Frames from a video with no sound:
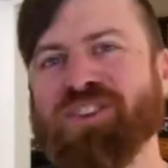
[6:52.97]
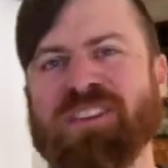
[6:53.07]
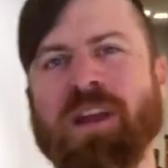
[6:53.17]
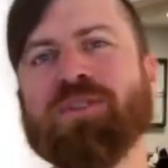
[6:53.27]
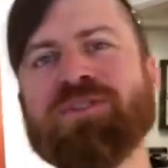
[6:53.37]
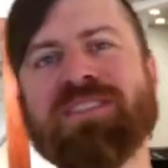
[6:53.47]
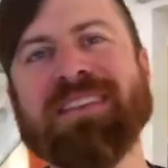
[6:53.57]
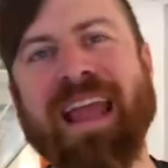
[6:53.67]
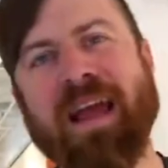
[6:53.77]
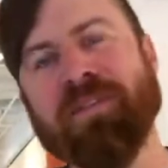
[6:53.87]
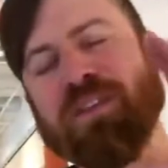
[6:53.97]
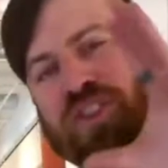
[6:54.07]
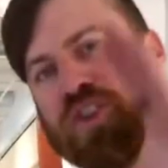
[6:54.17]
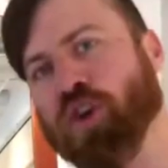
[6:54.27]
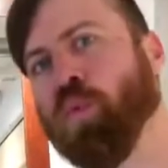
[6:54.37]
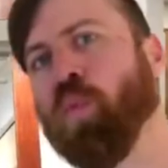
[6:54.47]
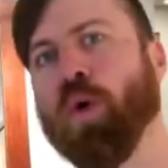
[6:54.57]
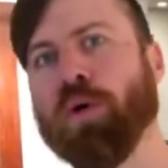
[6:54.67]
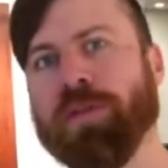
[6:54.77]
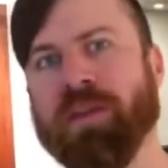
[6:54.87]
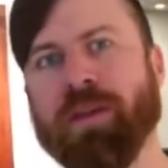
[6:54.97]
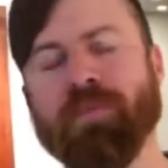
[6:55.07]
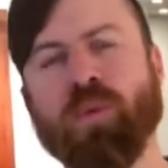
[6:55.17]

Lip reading: Just understand that you're worth it.